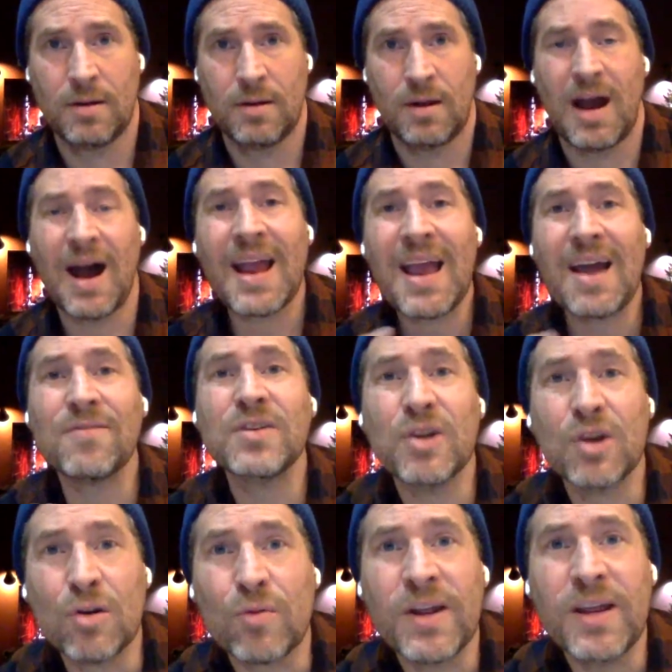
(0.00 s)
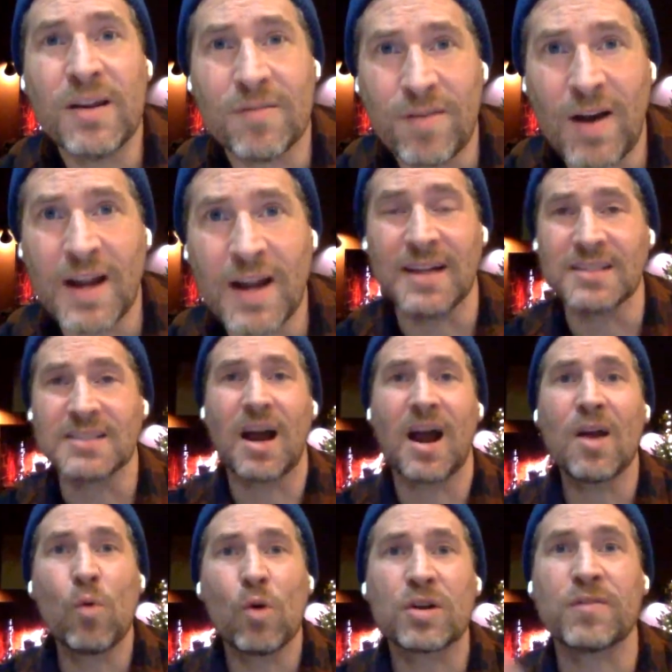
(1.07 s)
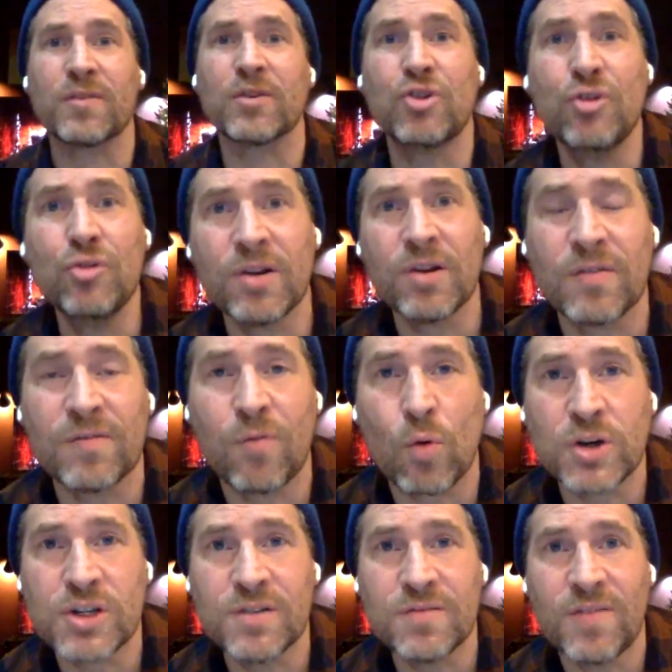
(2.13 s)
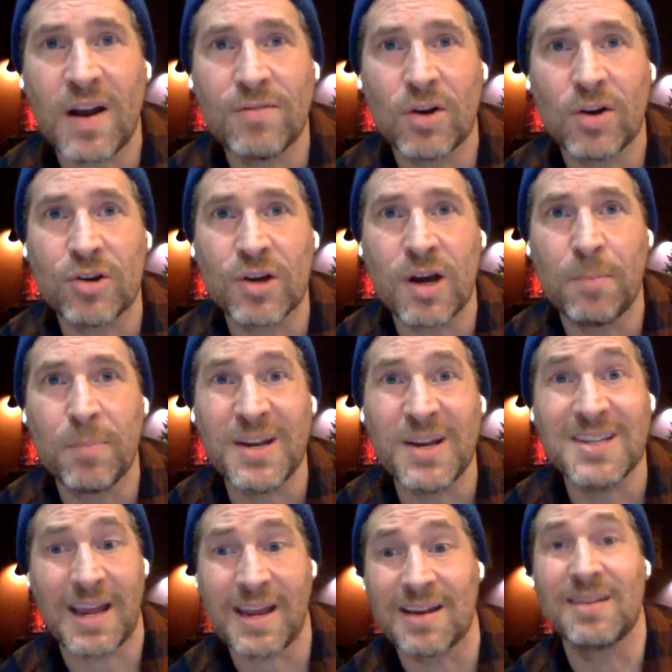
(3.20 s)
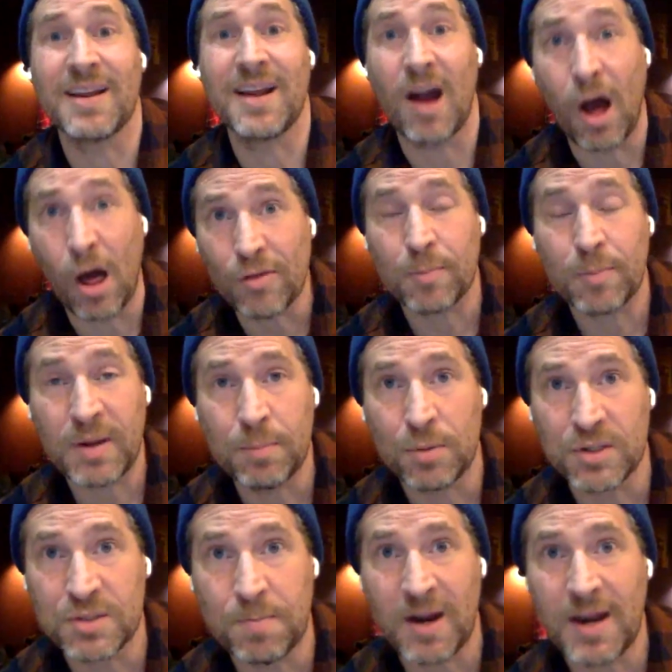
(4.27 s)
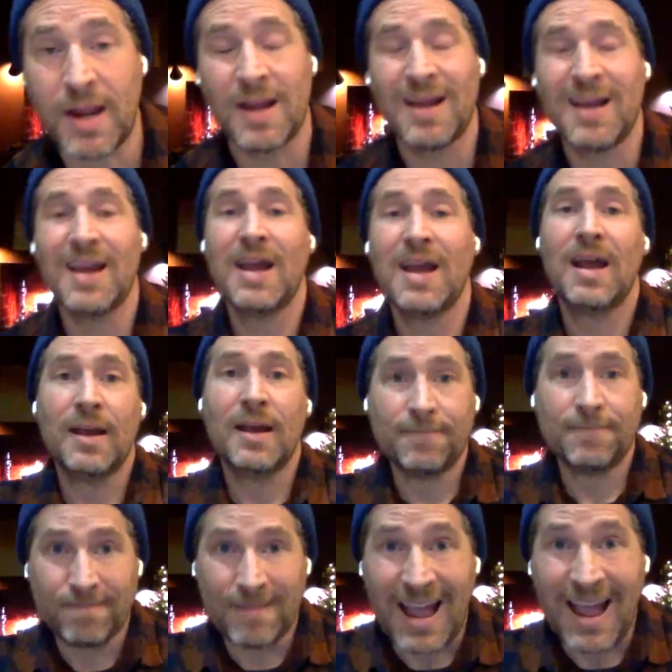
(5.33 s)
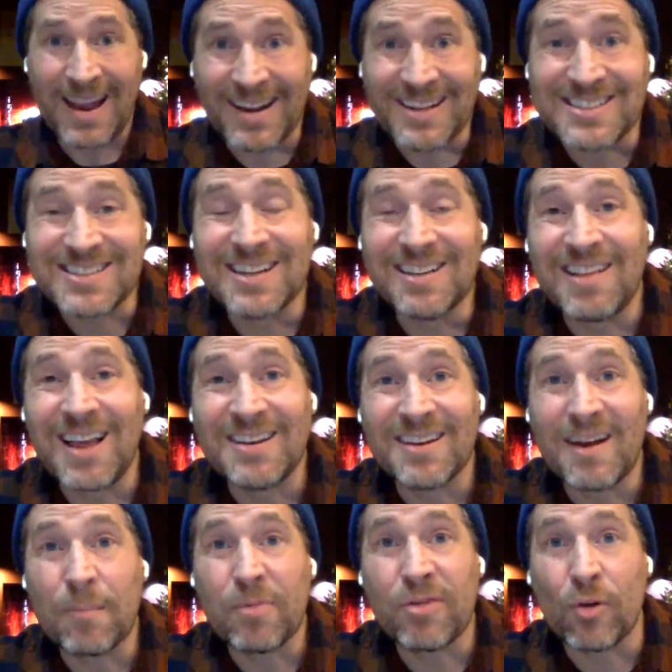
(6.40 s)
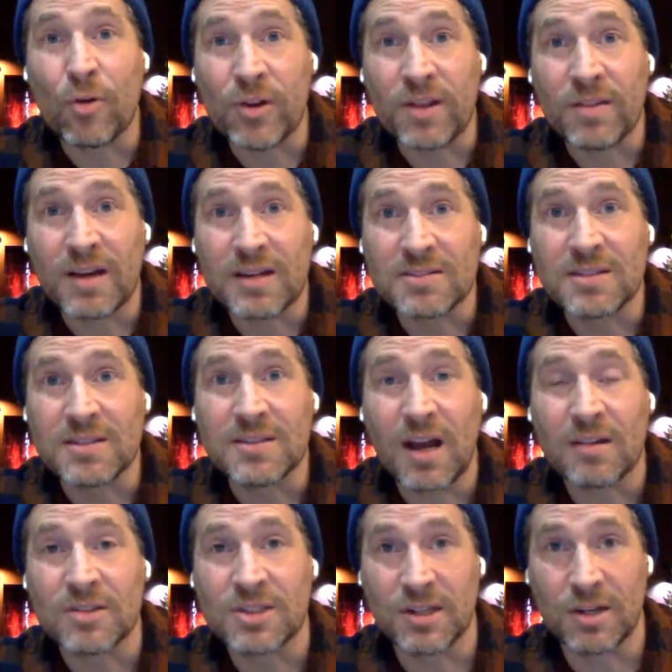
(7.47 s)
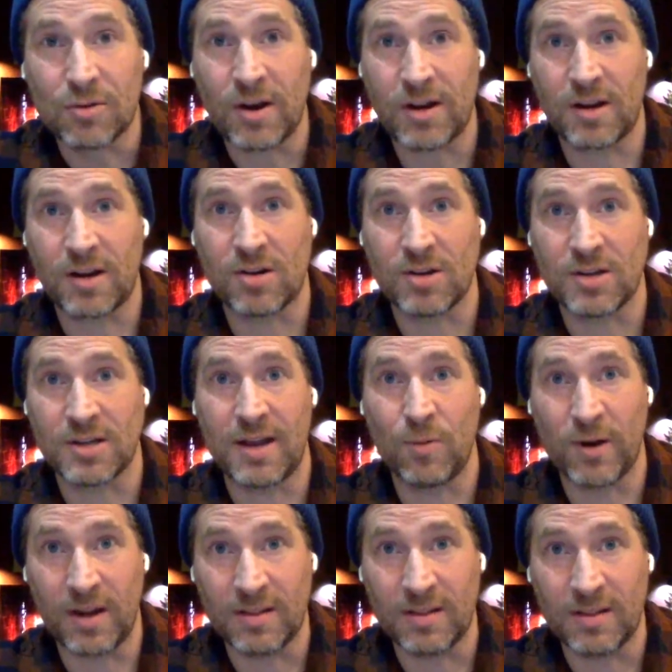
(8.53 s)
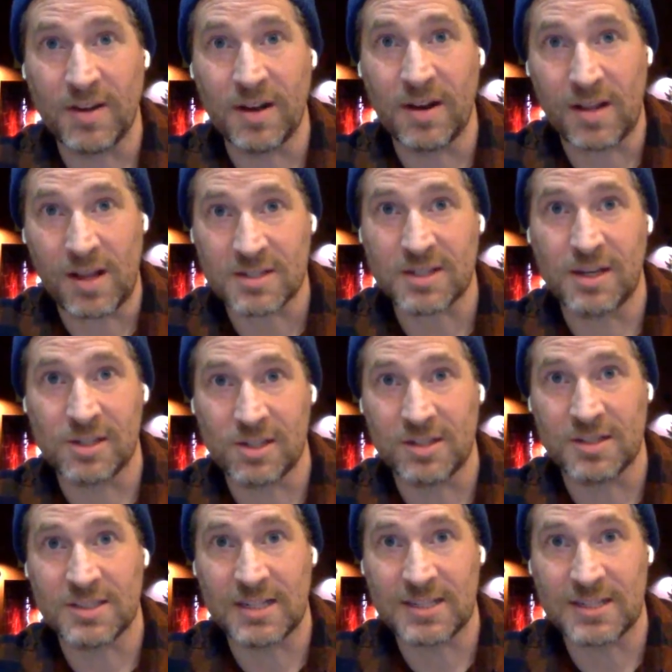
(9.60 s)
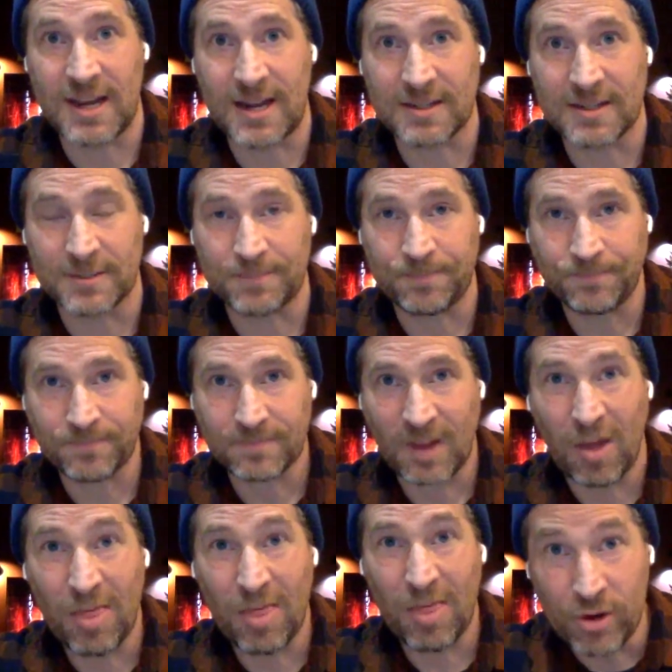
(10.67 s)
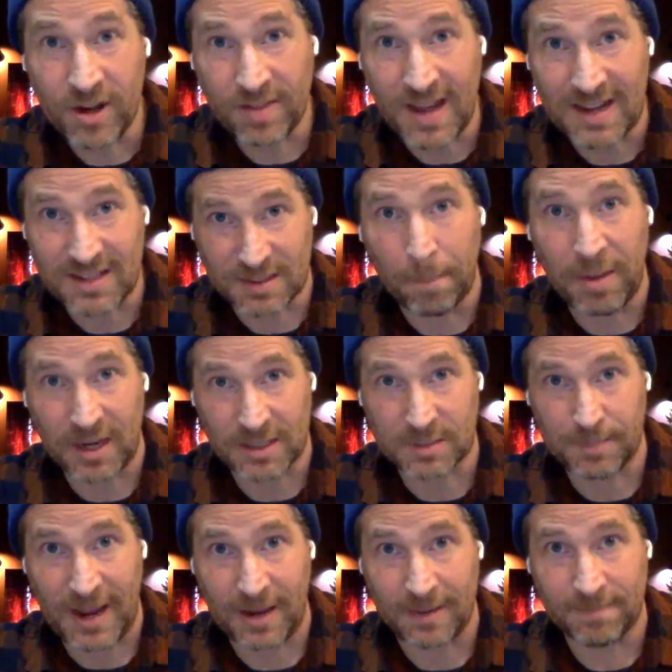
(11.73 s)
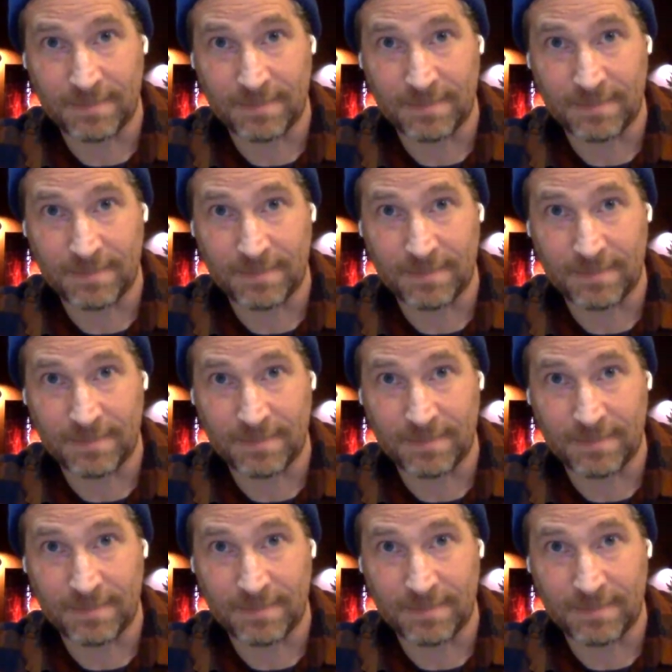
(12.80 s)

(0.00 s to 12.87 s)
I have a degree in finance. I worked for 2 different Fortune 500 companies handling other people's money, and I still ended up $30,000 in credit card debt when I lived in Los Angeles as an actor. $30,000, man.